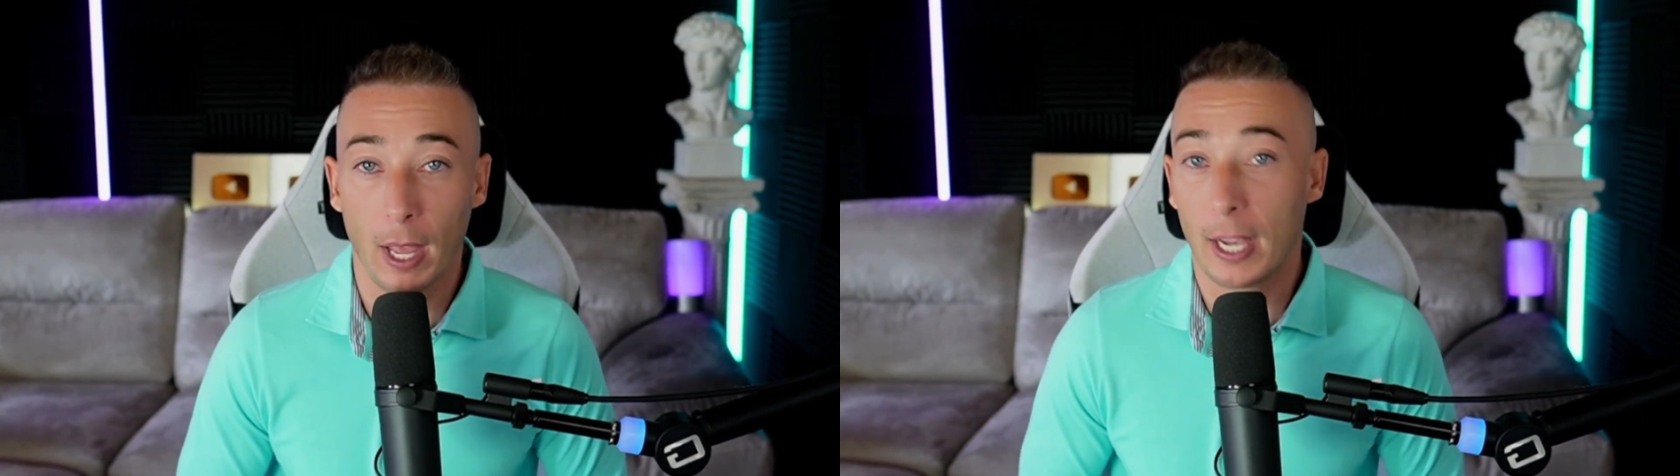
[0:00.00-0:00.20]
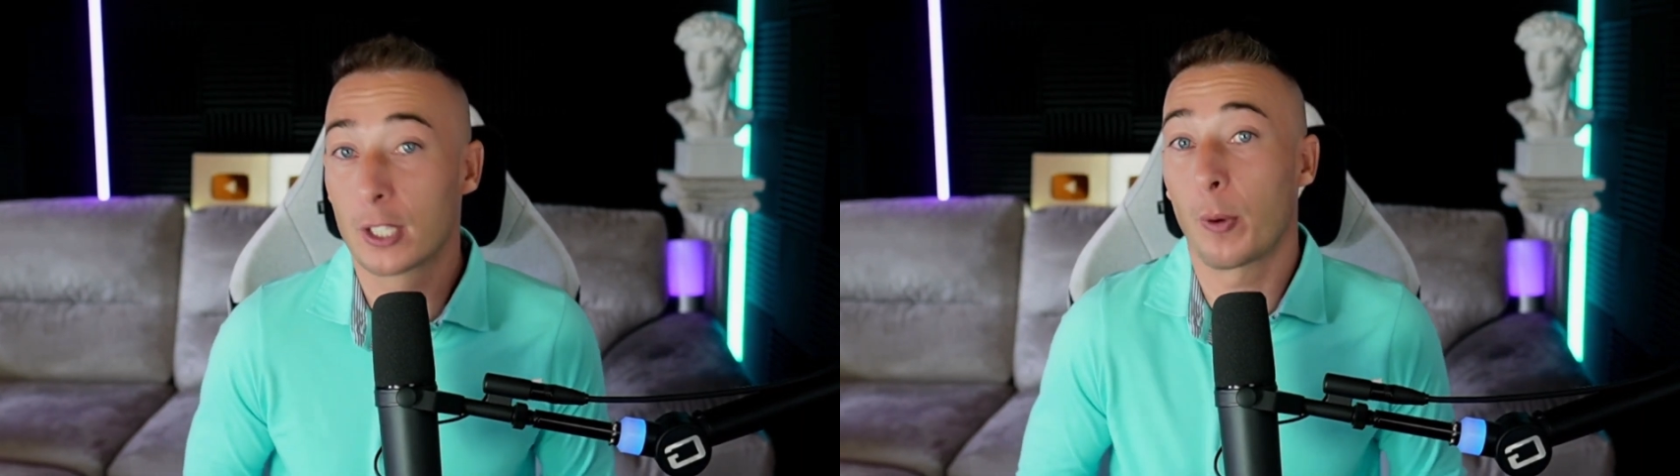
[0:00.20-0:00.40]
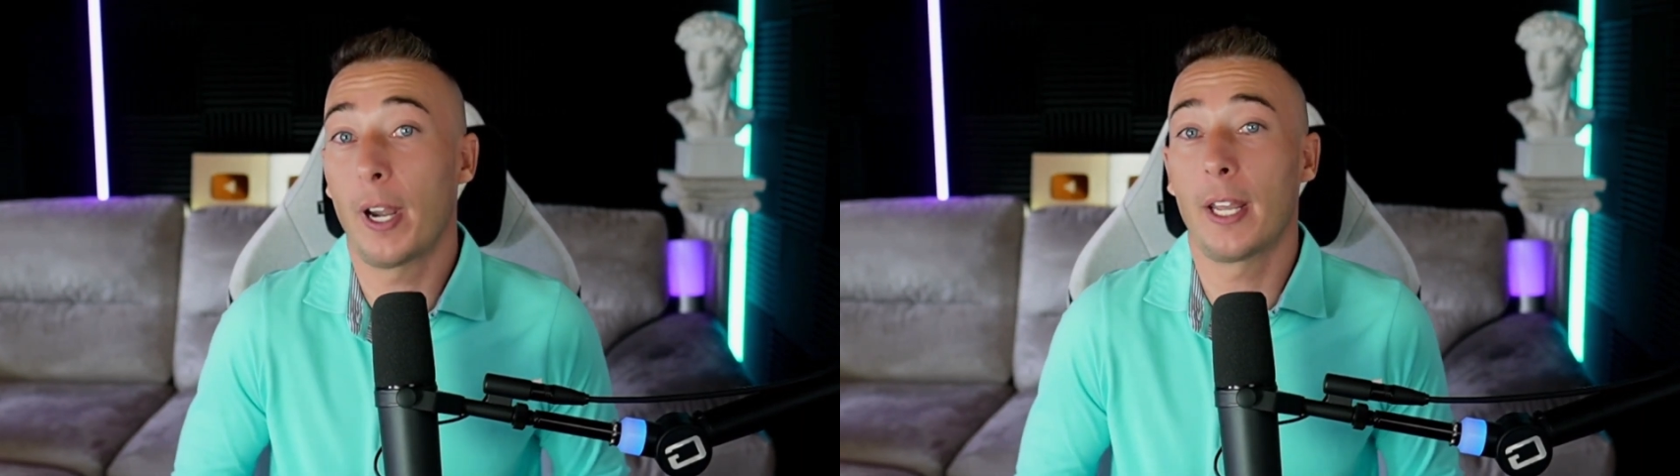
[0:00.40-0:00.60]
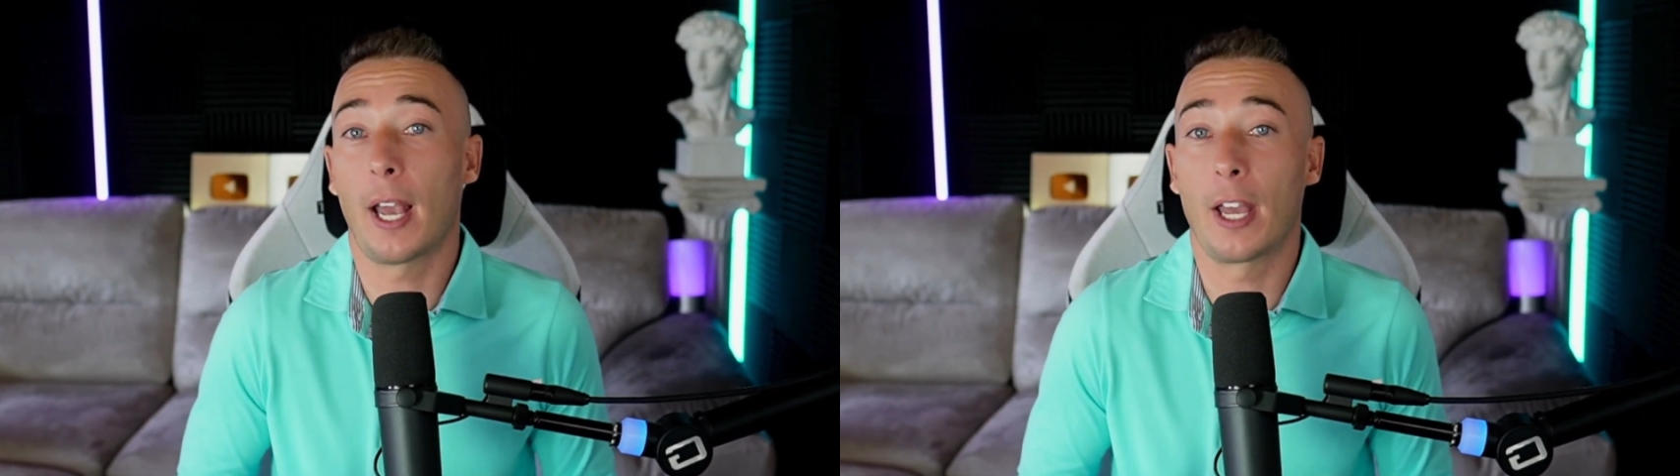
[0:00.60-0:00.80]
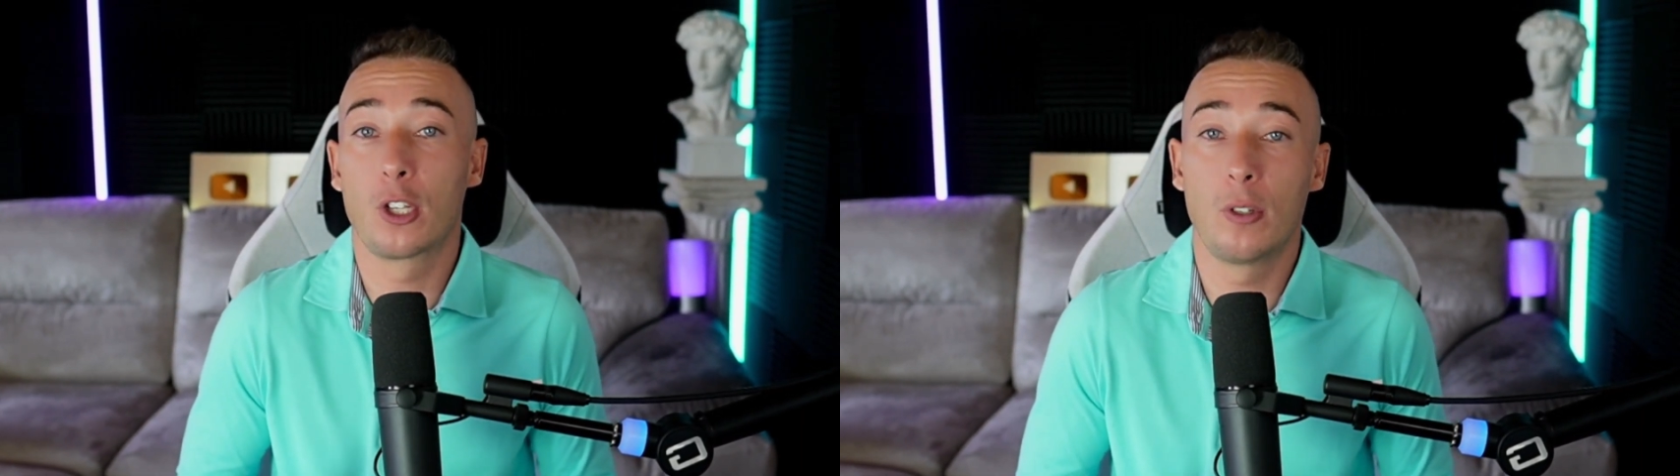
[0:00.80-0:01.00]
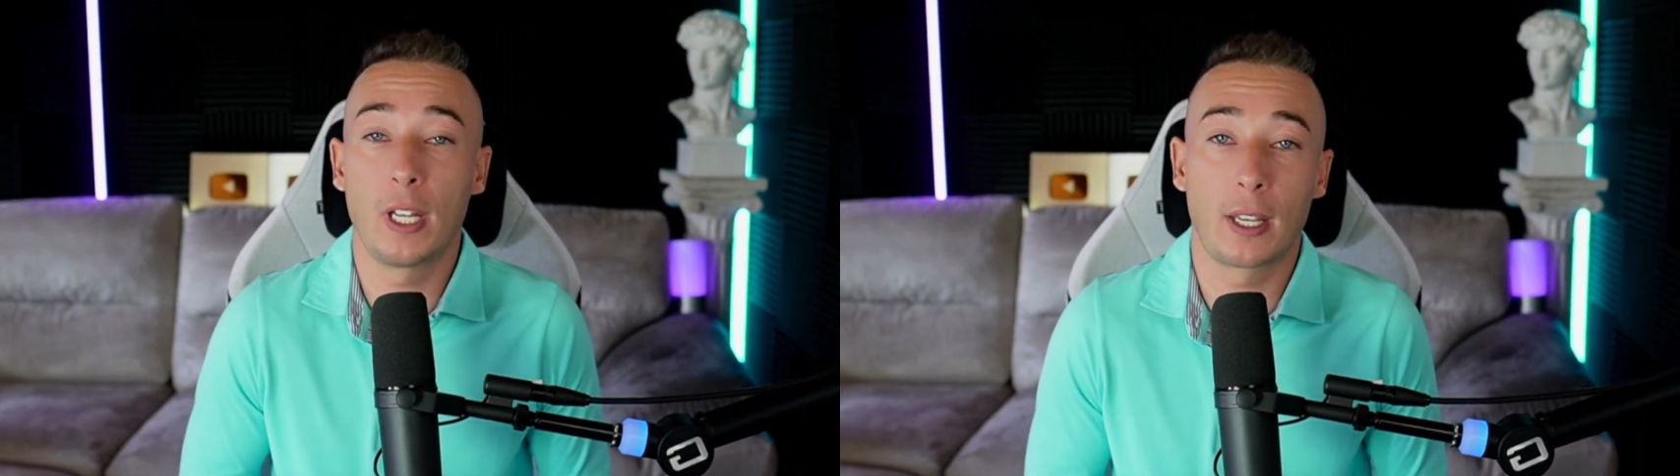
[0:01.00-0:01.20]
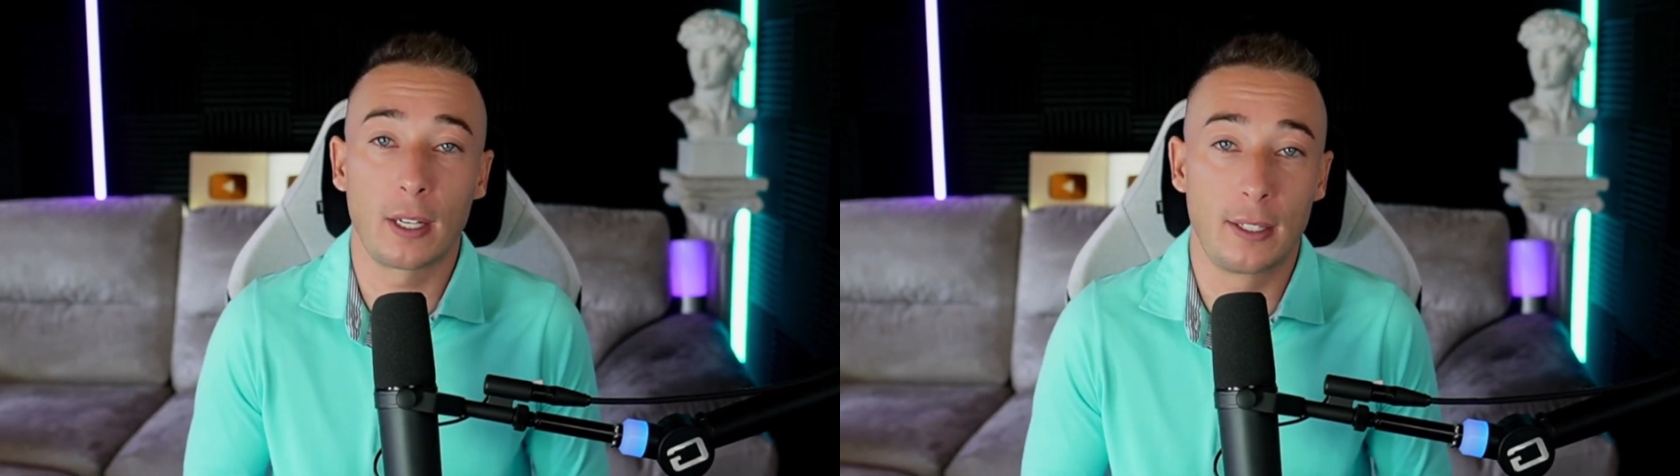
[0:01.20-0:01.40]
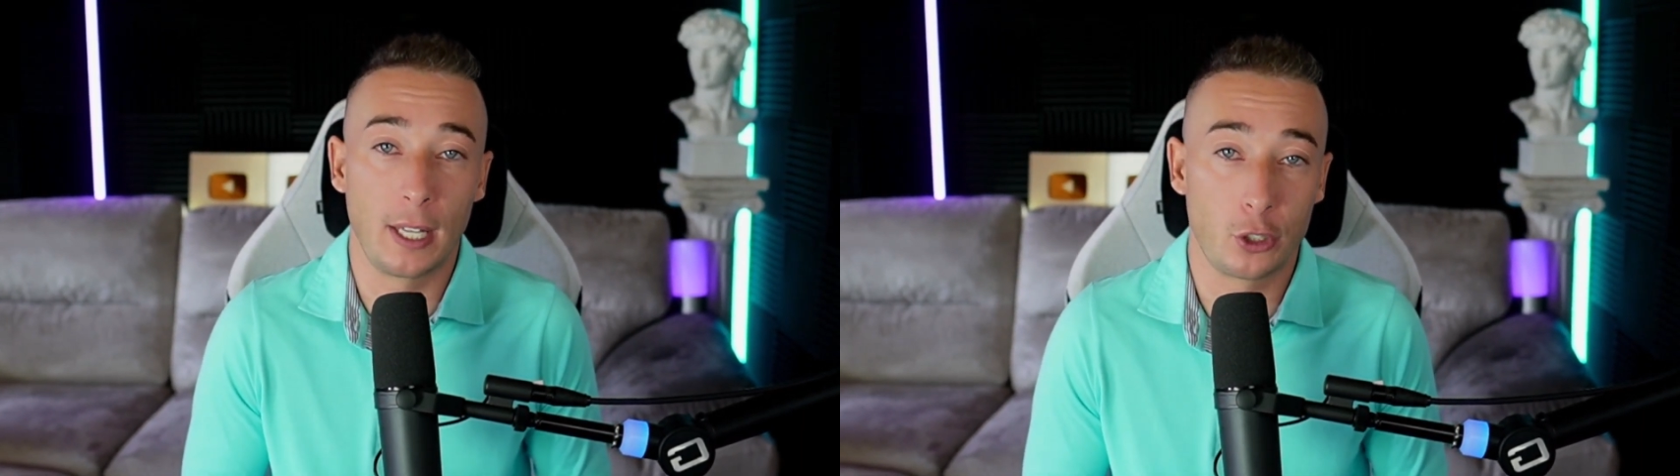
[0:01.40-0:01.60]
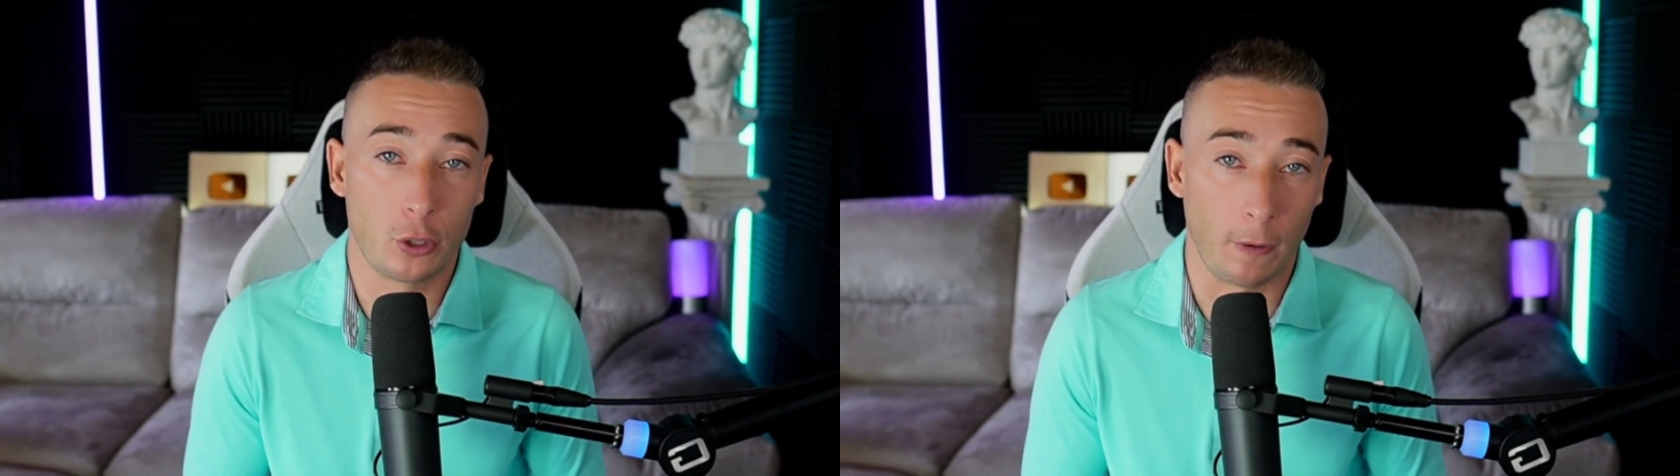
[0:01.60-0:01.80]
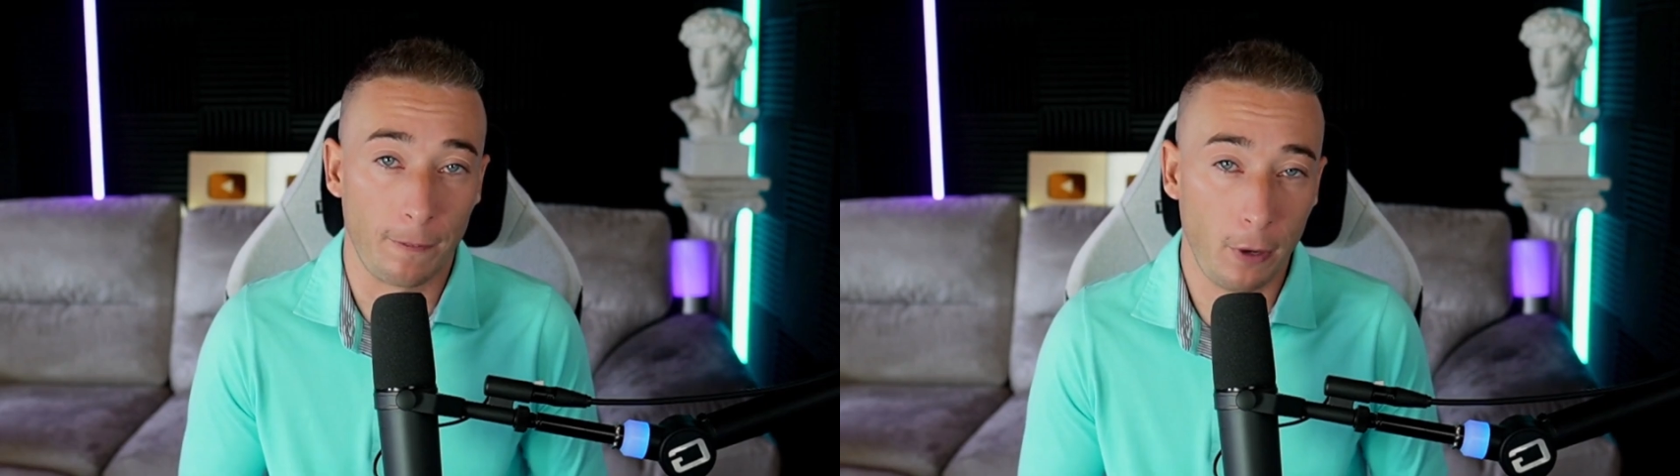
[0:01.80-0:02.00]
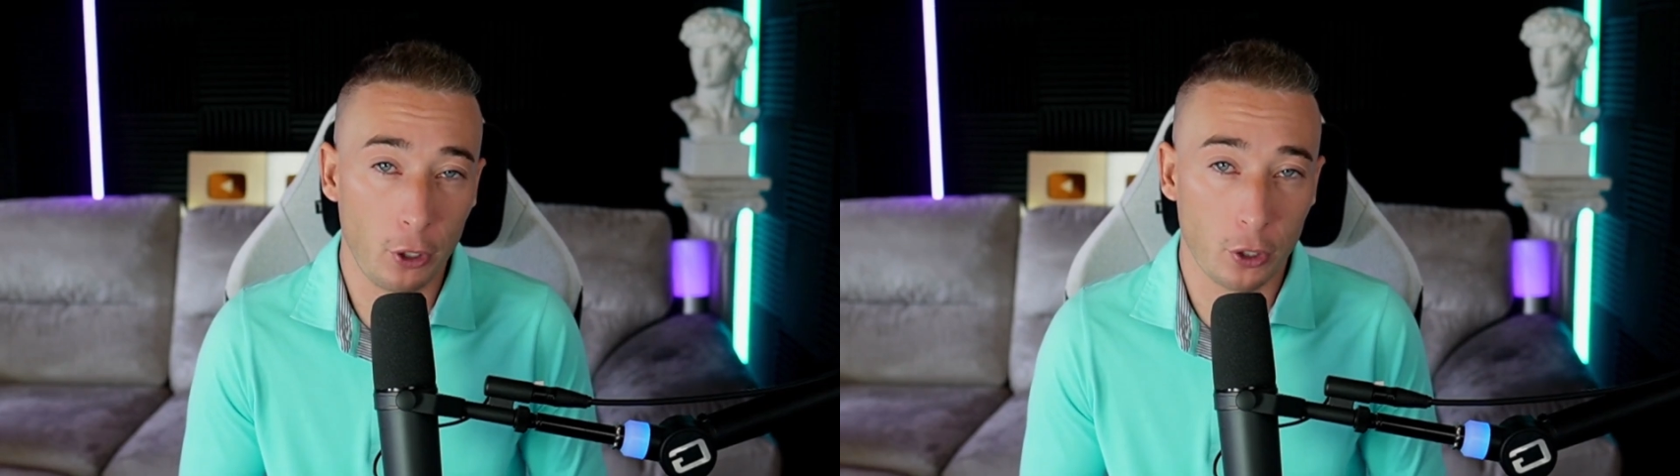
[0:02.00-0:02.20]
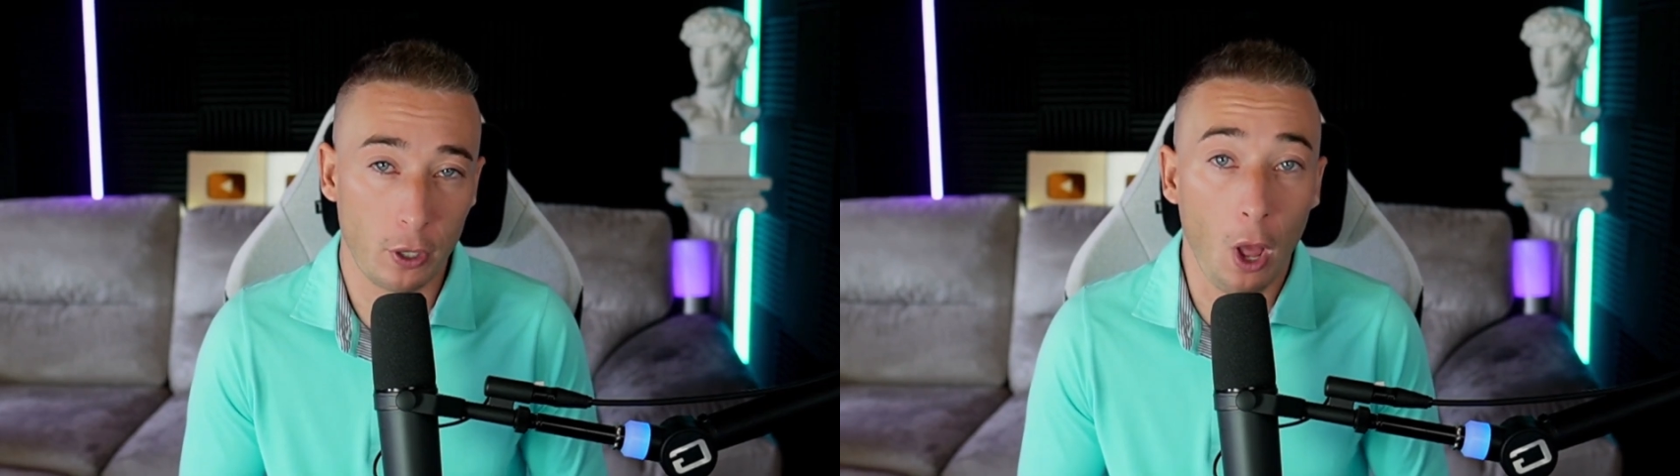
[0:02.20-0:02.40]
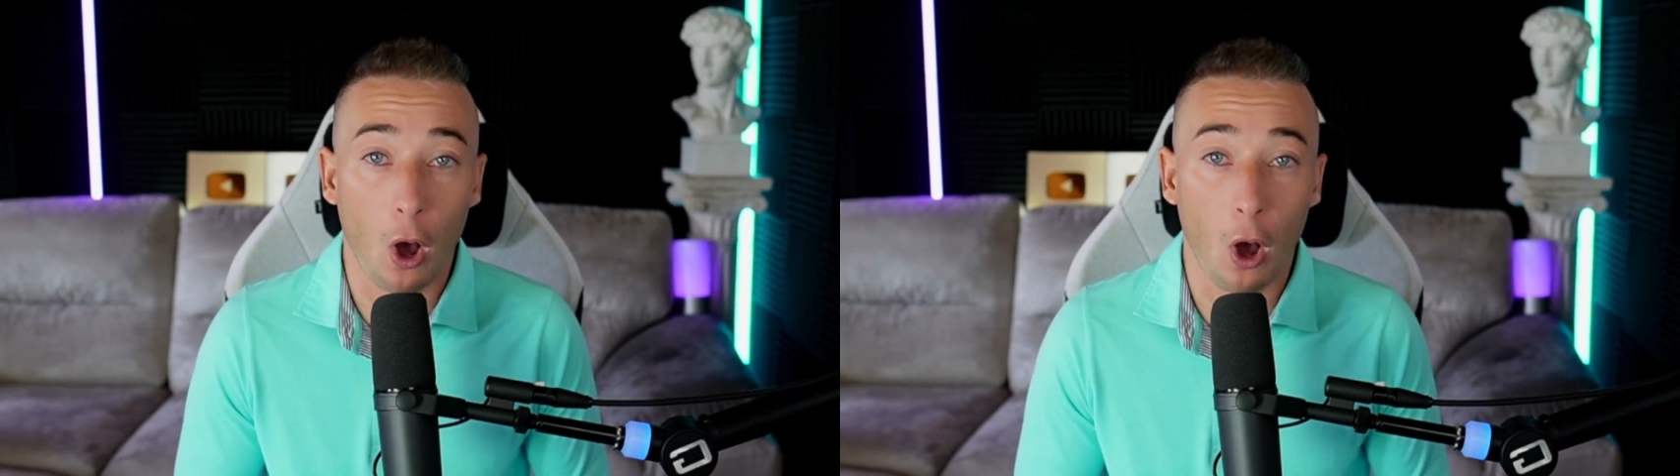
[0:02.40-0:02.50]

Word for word: It's creating a unique digital version